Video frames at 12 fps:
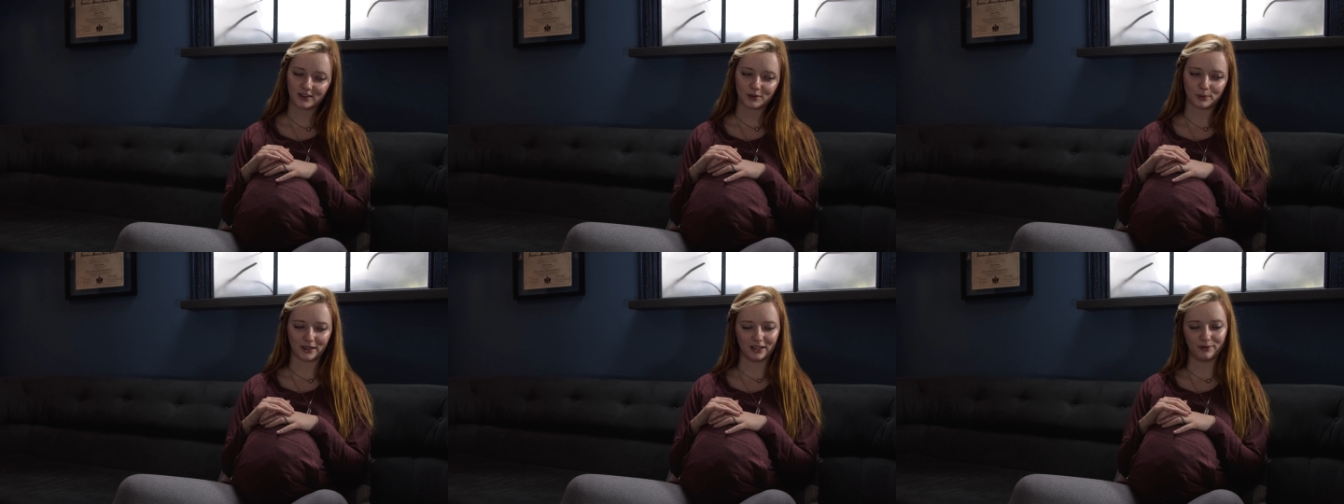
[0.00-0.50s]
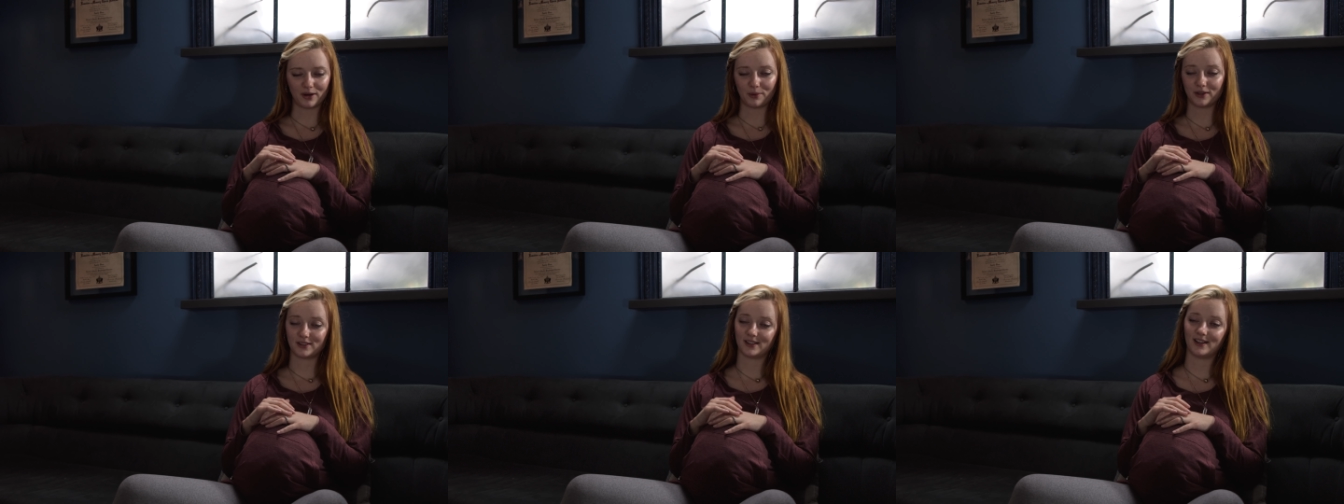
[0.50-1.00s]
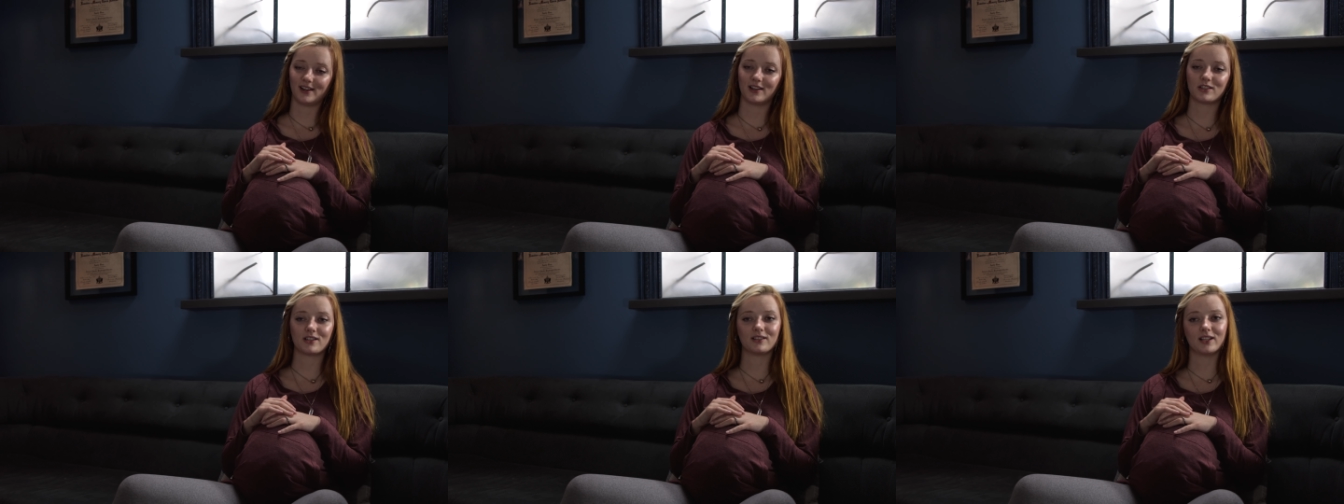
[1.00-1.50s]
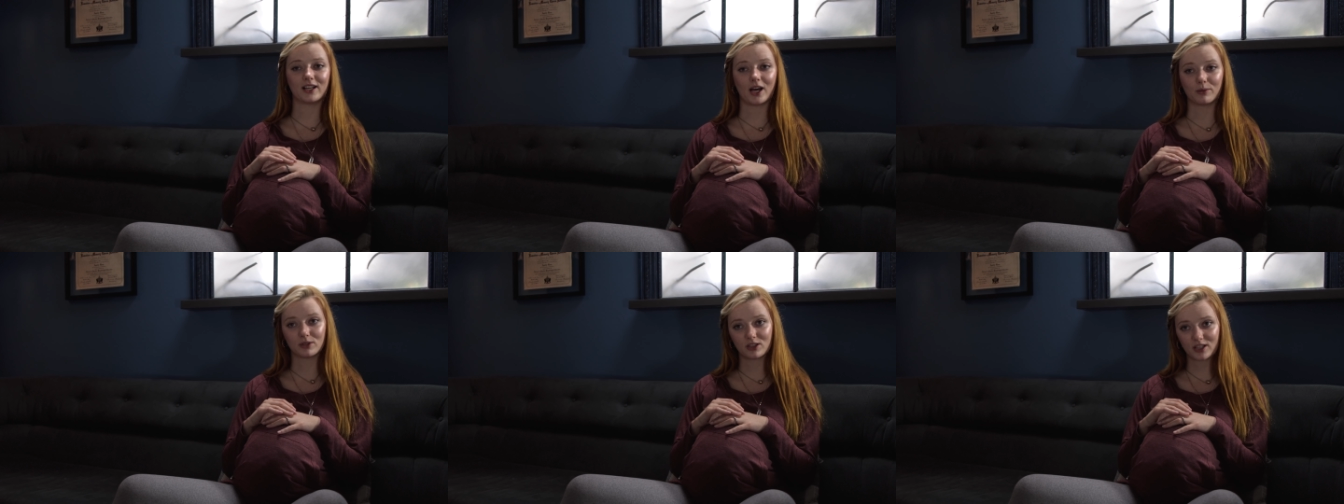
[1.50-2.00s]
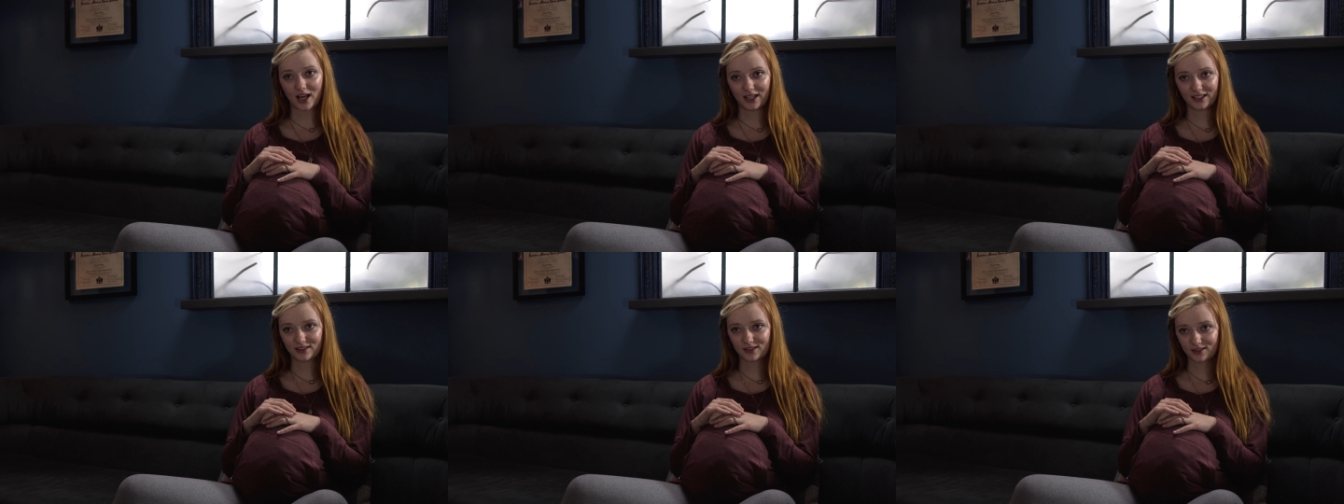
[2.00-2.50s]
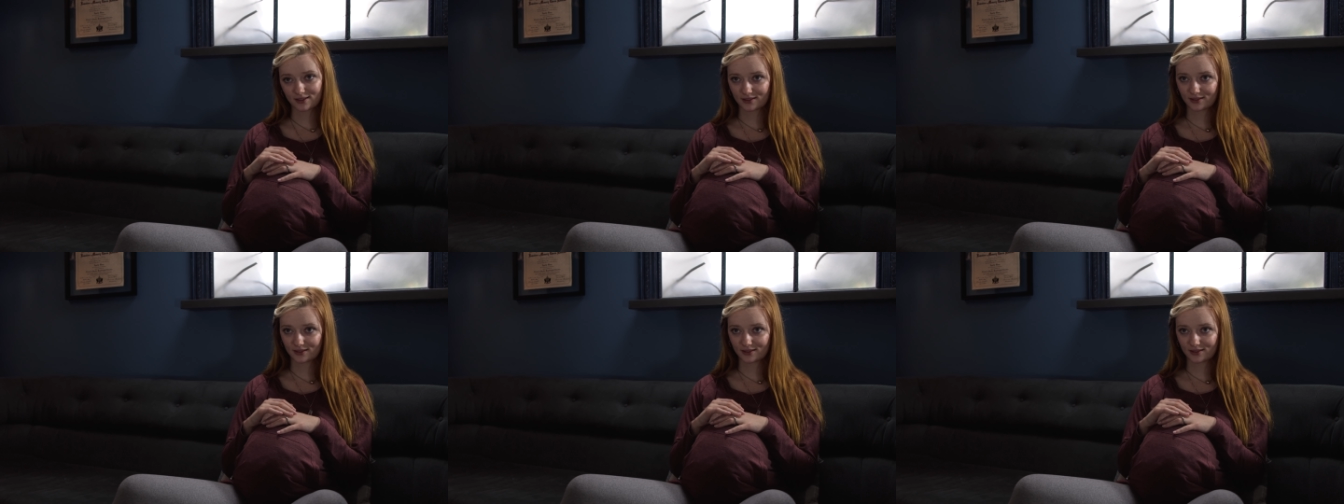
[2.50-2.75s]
Well, if I went to her, she'd think I was jealous.